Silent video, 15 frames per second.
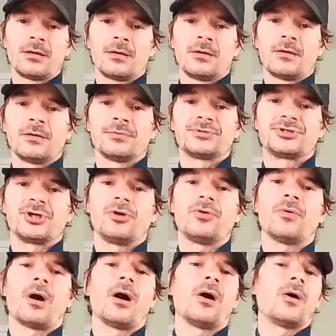
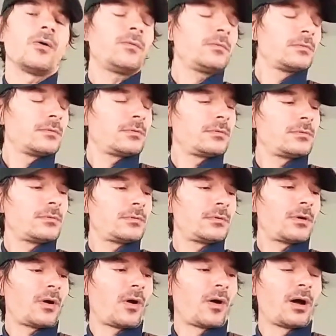2-0
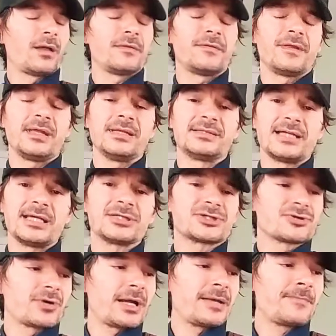on the D
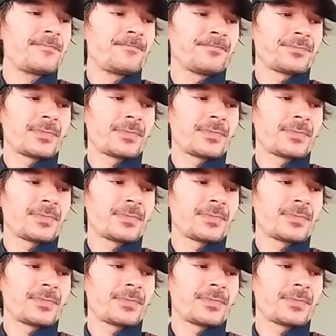string,